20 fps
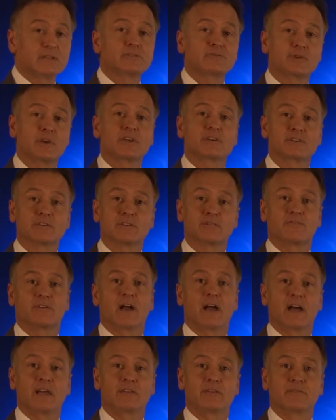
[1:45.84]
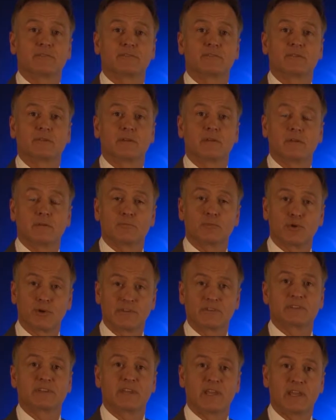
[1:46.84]
Illustration of Values
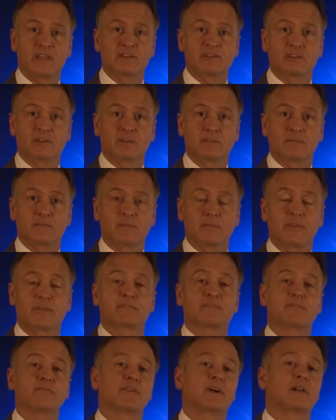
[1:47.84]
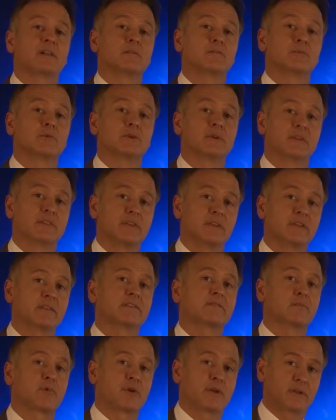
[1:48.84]
presentation that's available in the
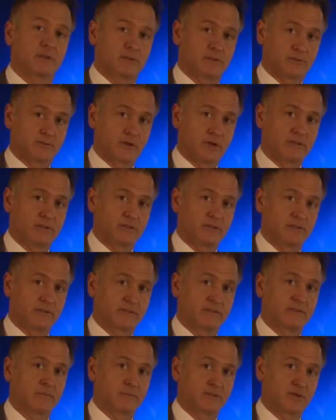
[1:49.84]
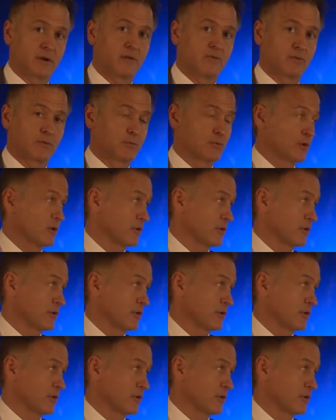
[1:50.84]
InsMark Illustration System software